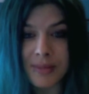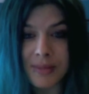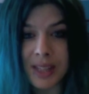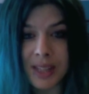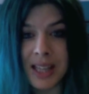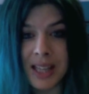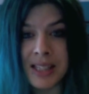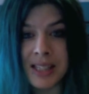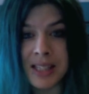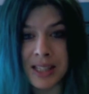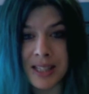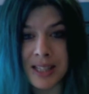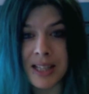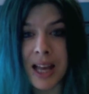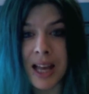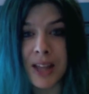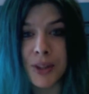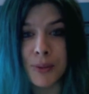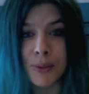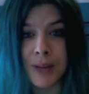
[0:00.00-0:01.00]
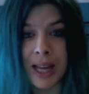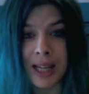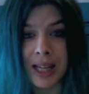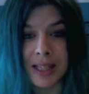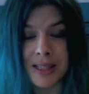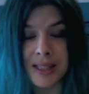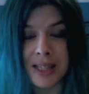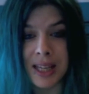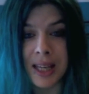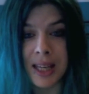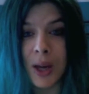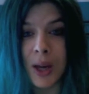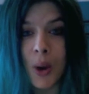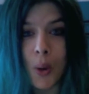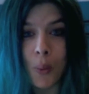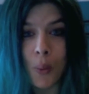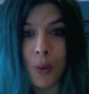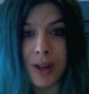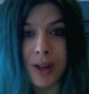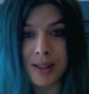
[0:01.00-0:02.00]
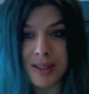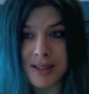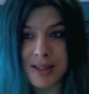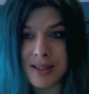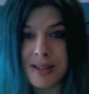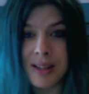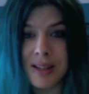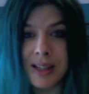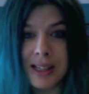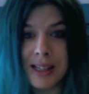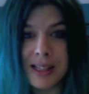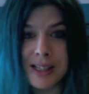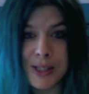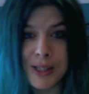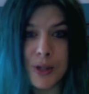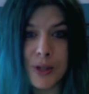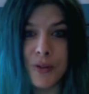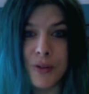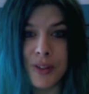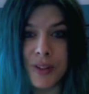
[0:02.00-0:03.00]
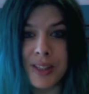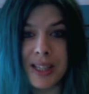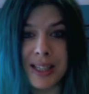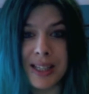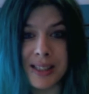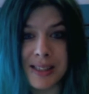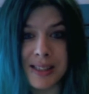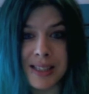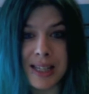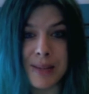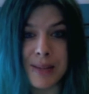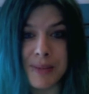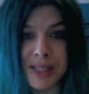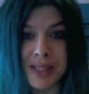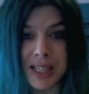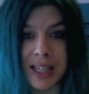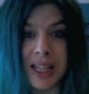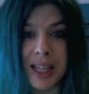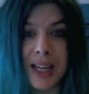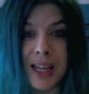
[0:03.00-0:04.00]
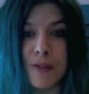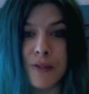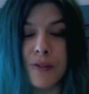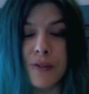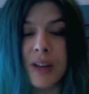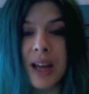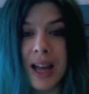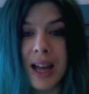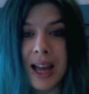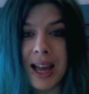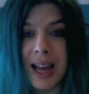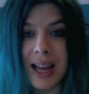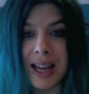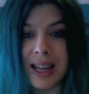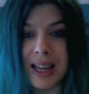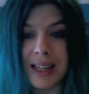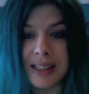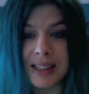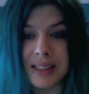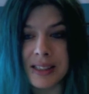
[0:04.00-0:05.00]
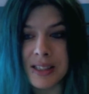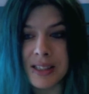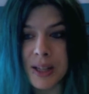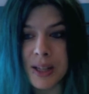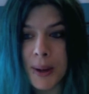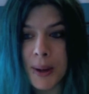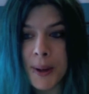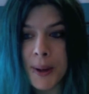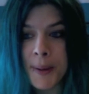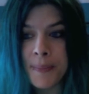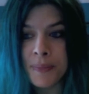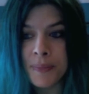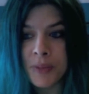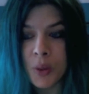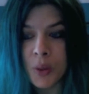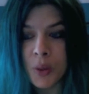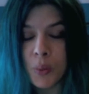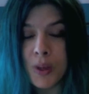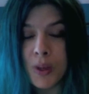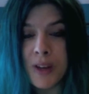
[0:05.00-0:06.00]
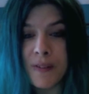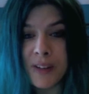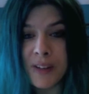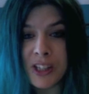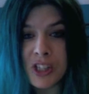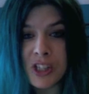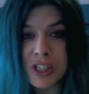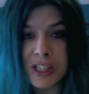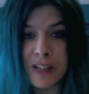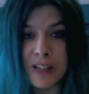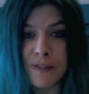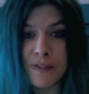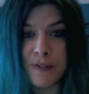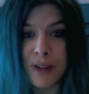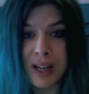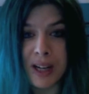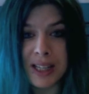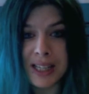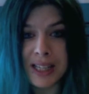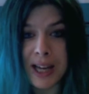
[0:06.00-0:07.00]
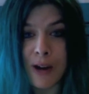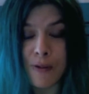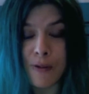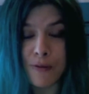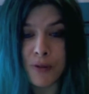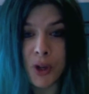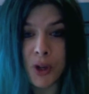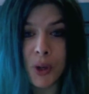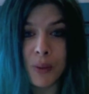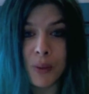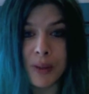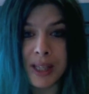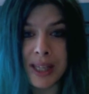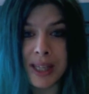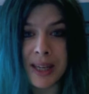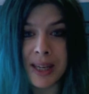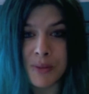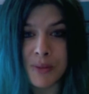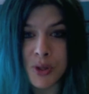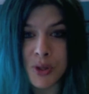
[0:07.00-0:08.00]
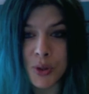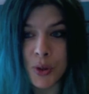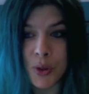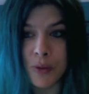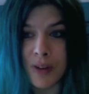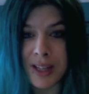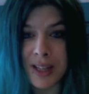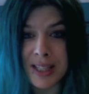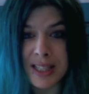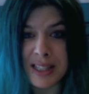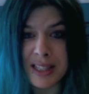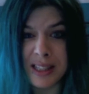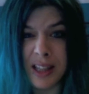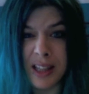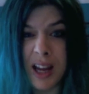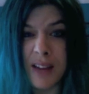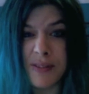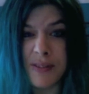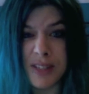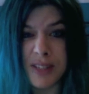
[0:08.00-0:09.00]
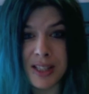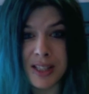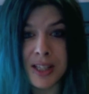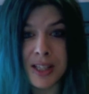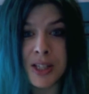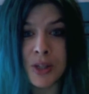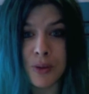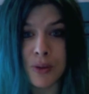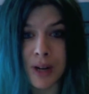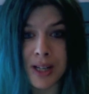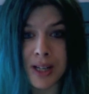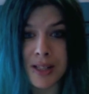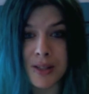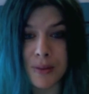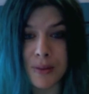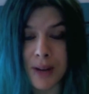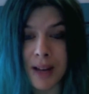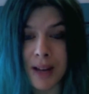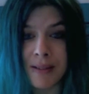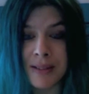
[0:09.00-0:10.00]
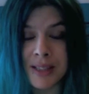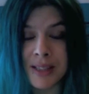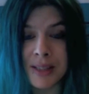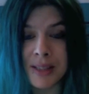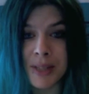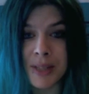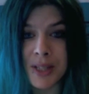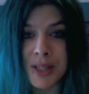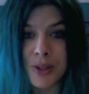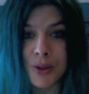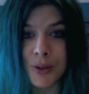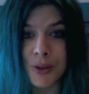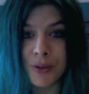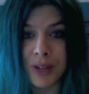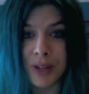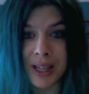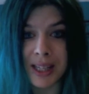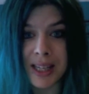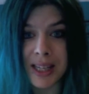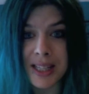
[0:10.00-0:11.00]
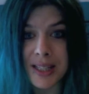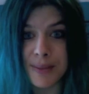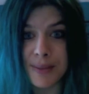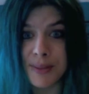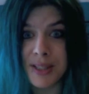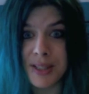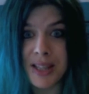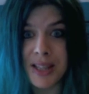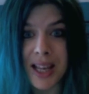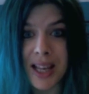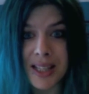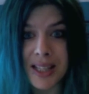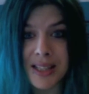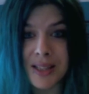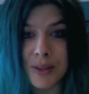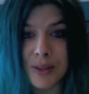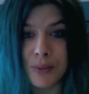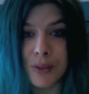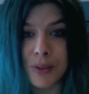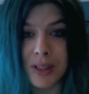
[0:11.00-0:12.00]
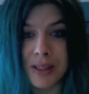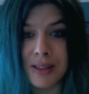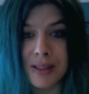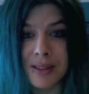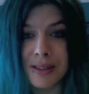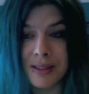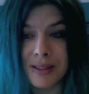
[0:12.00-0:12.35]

into this other reality where this silver thing seems to live, and we eventually find out, following him, sort of as his life disintegrates around him, he sort of like gets obsessed with